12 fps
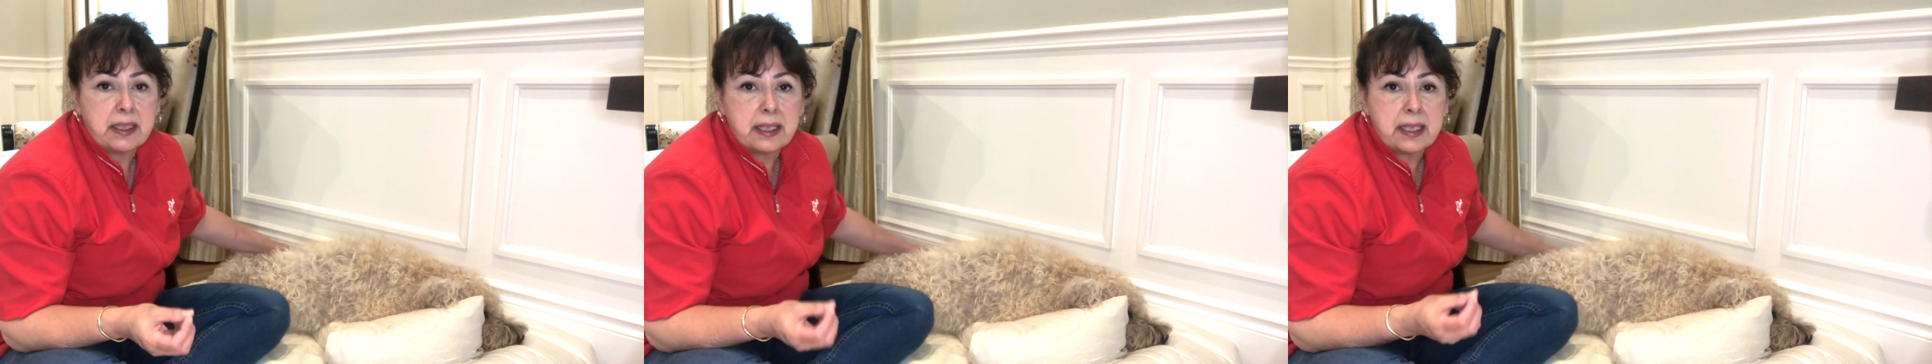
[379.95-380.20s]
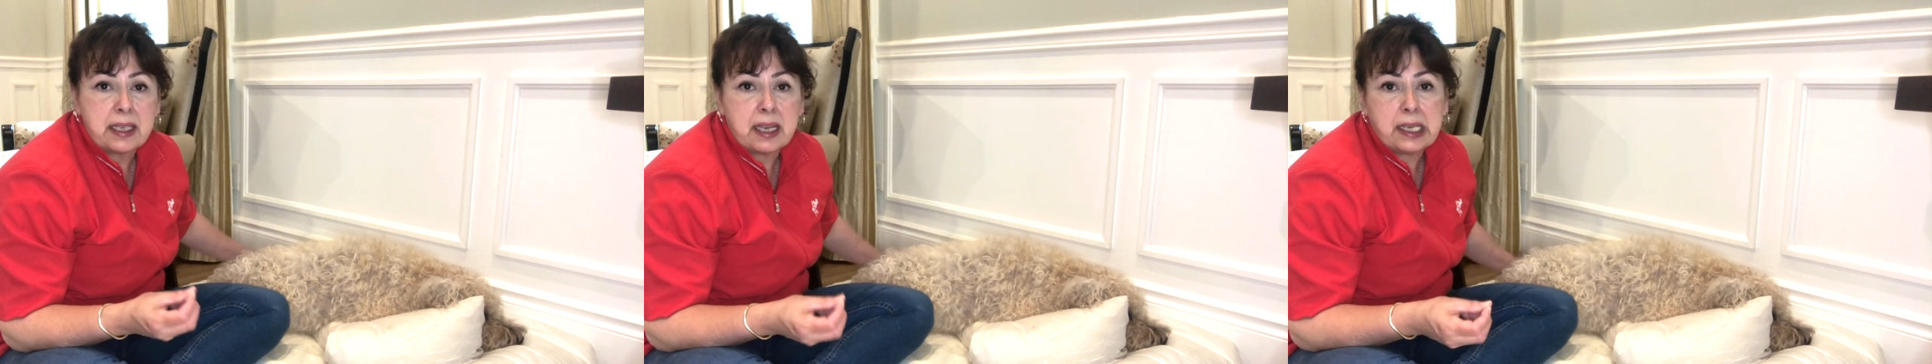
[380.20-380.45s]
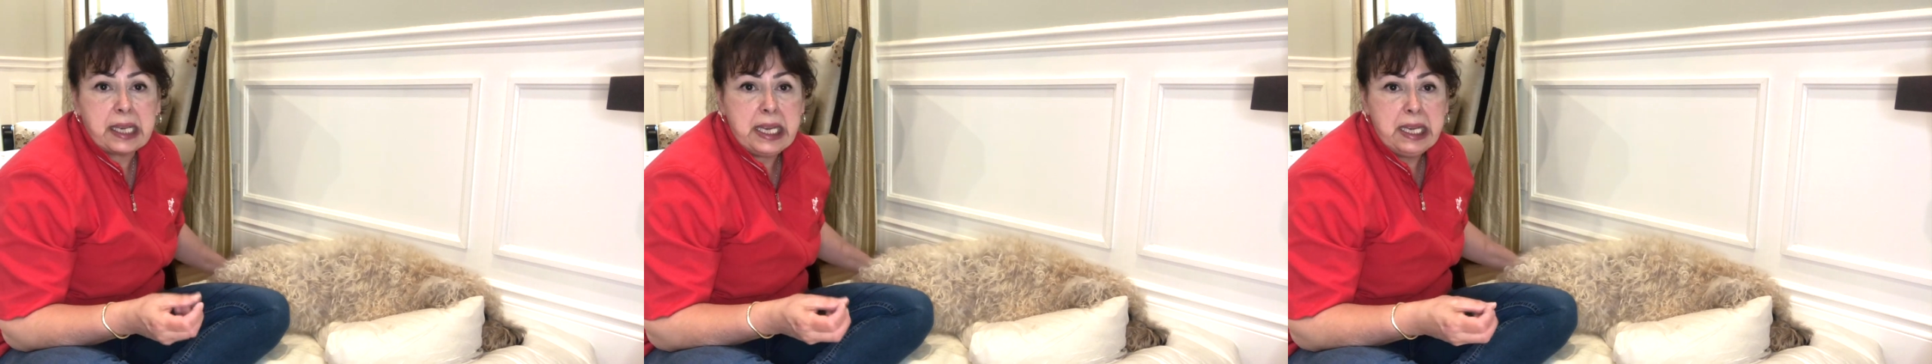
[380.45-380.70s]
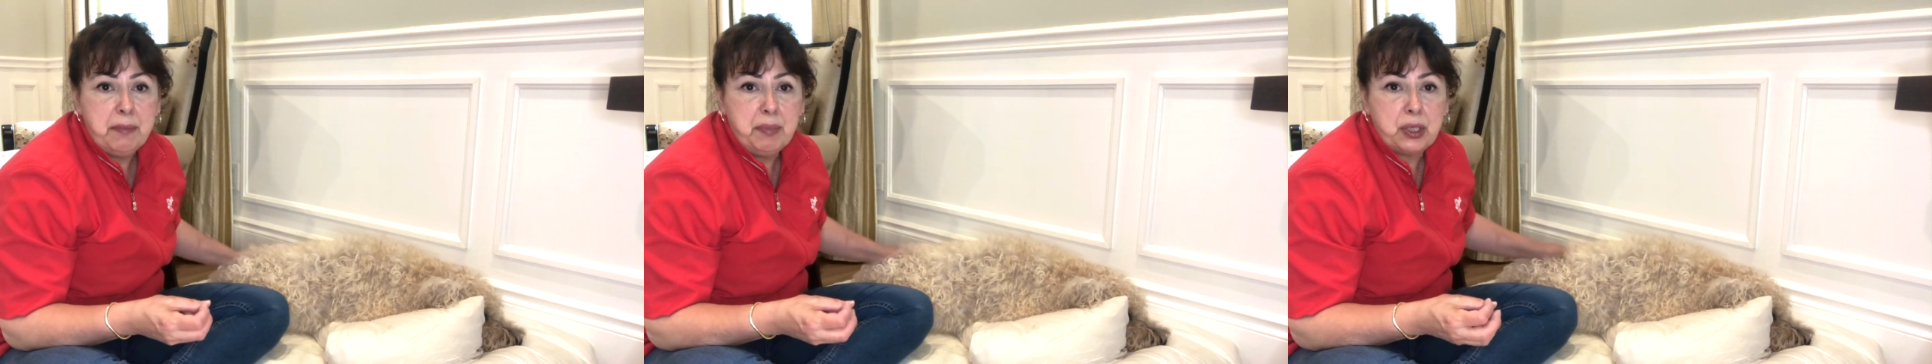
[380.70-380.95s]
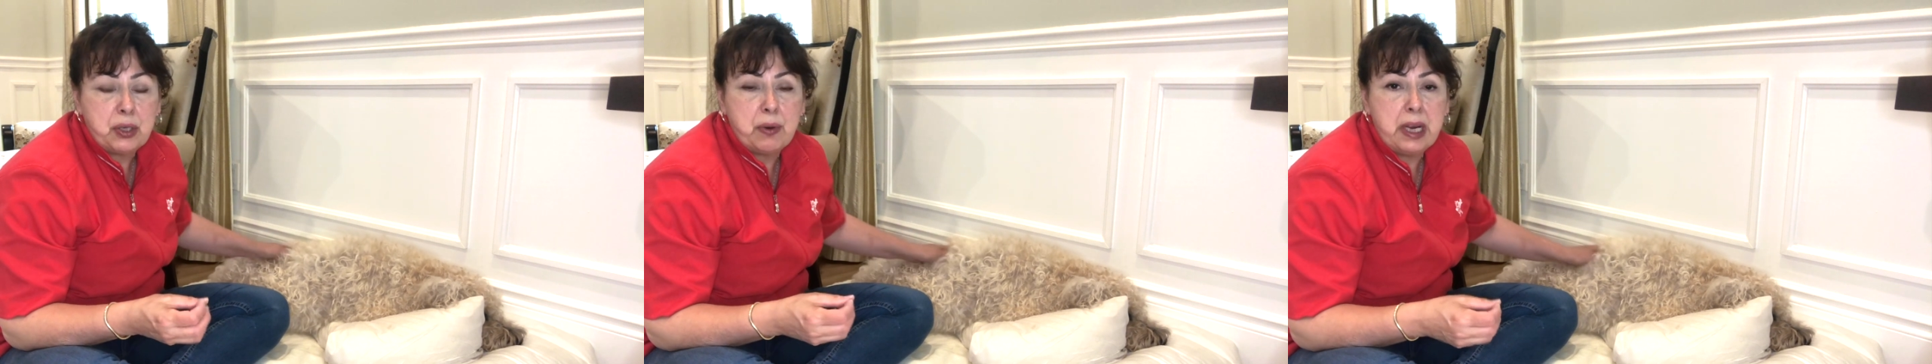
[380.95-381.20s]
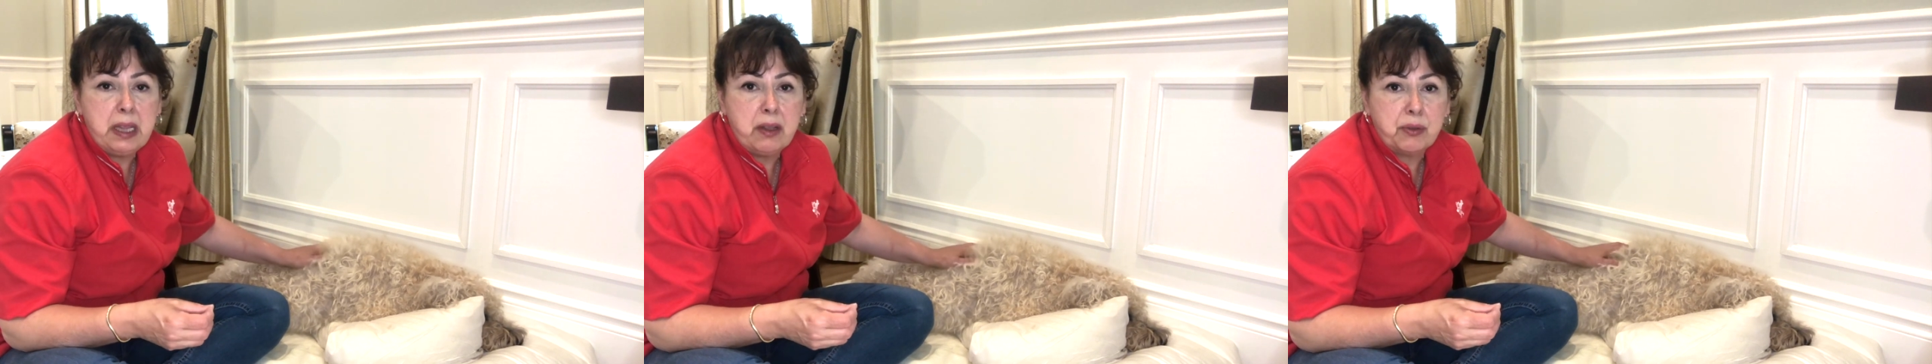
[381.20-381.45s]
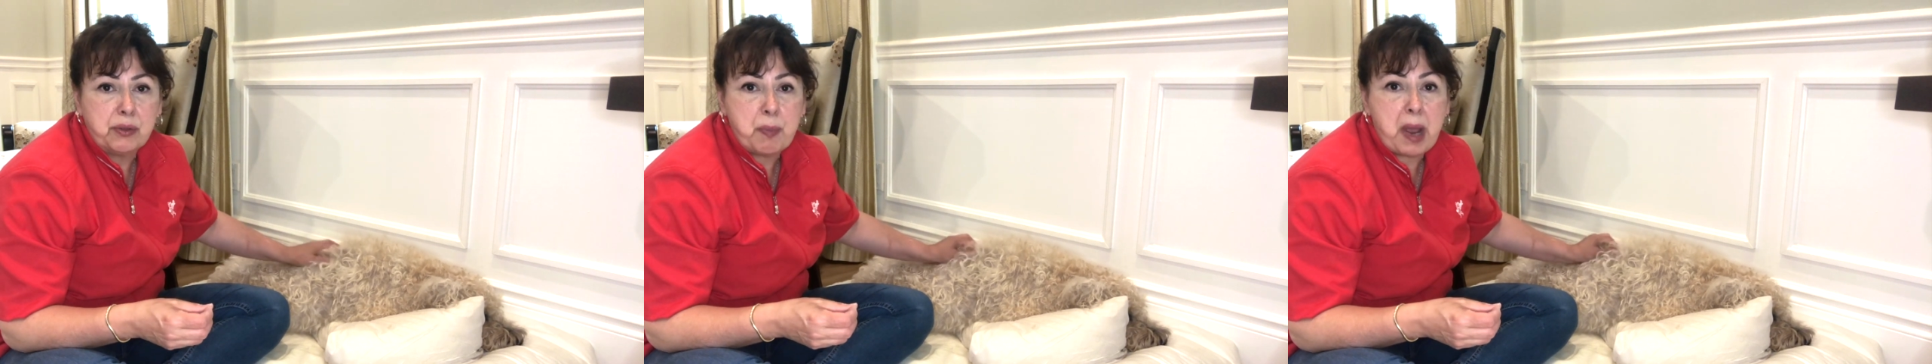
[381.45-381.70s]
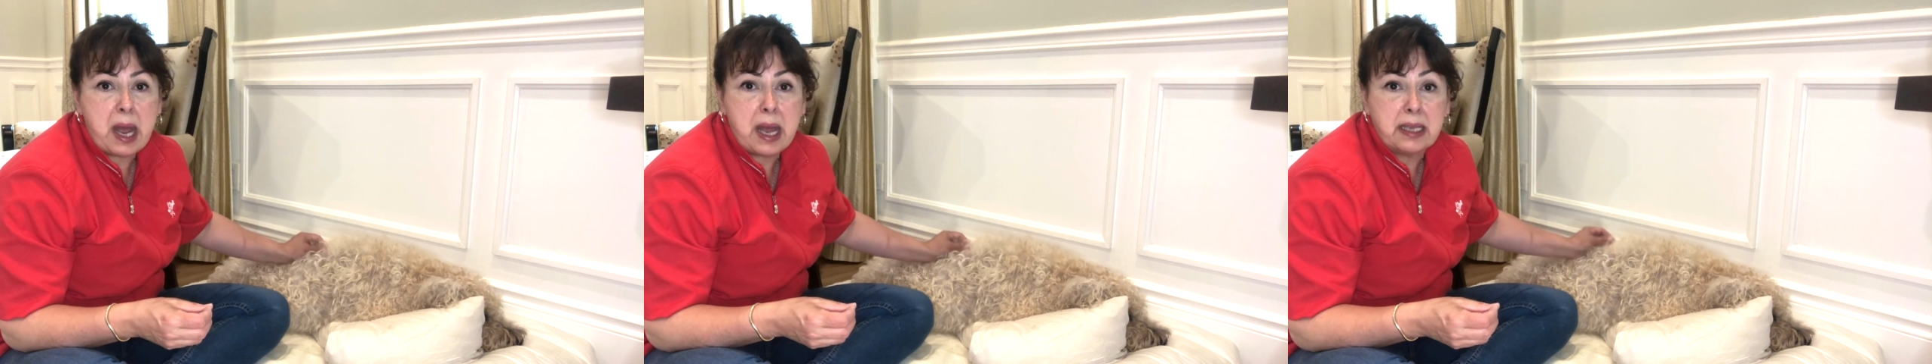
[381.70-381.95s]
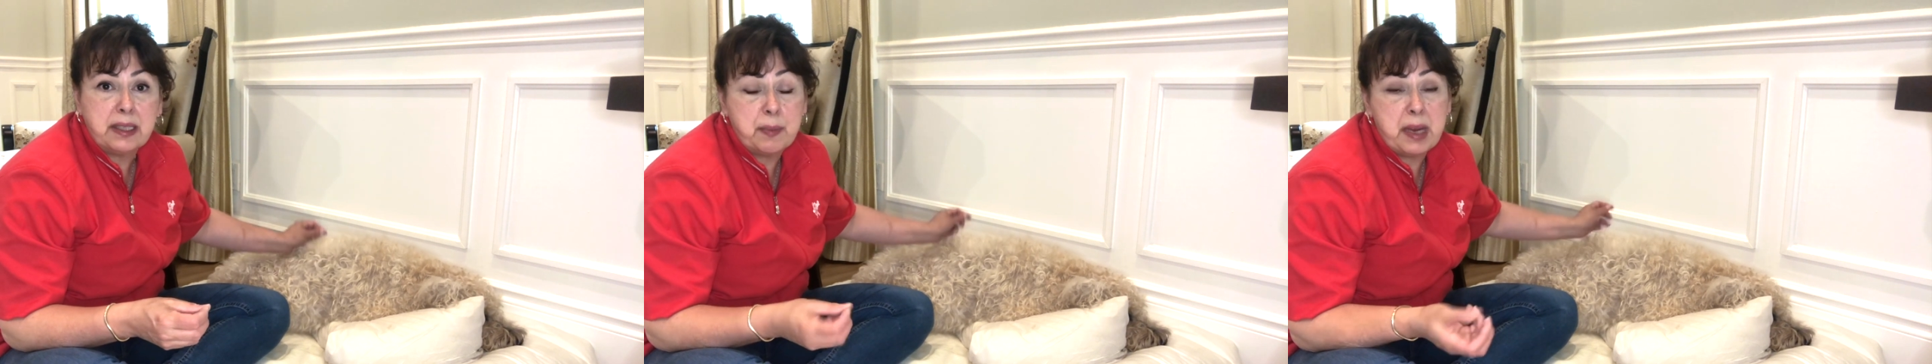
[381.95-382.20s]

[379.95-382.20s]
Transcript: stuck in between those pads,